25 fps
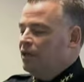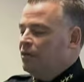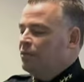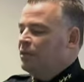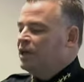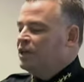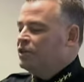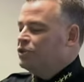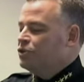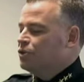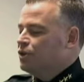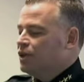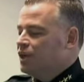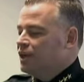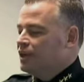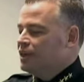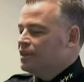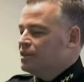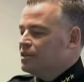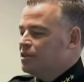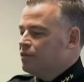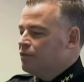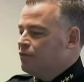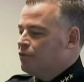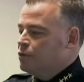In any major
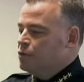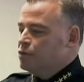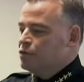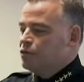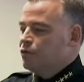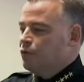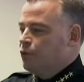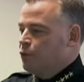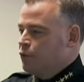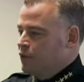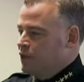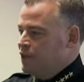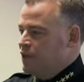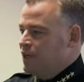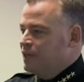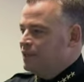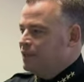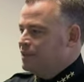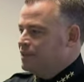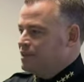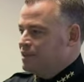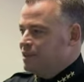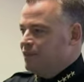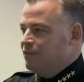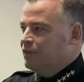case, the first 48
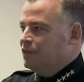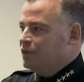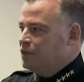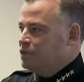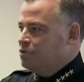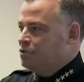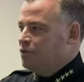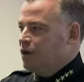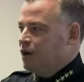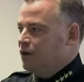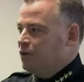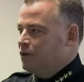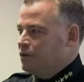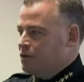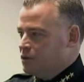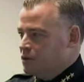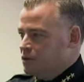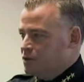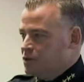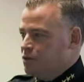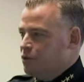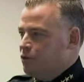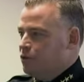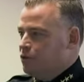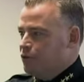to 72 hours are
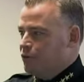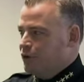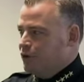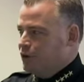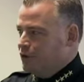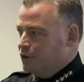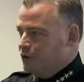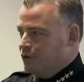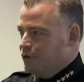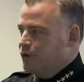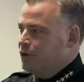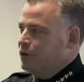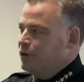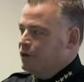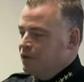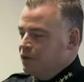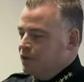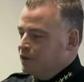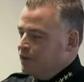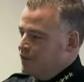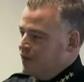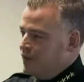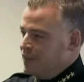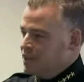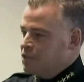so critical.
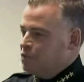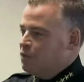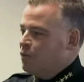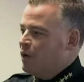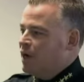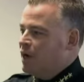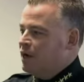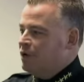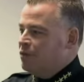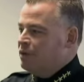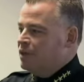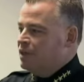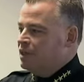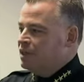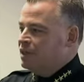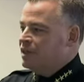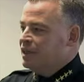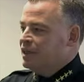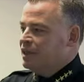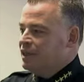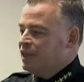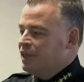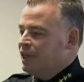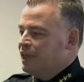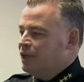That's why we
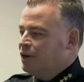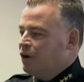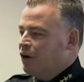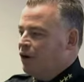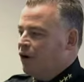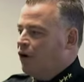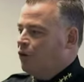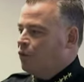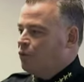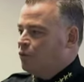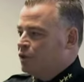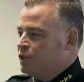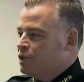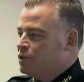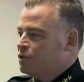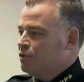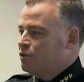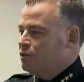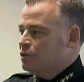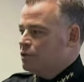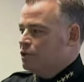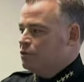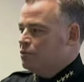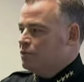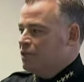dedicate all
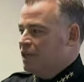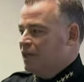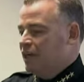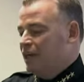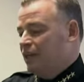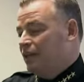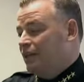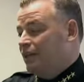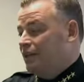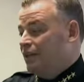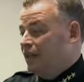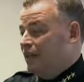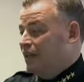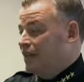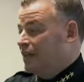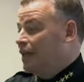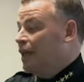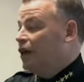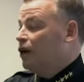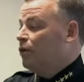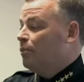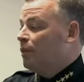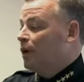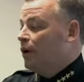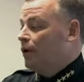resources we can and
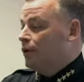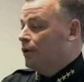help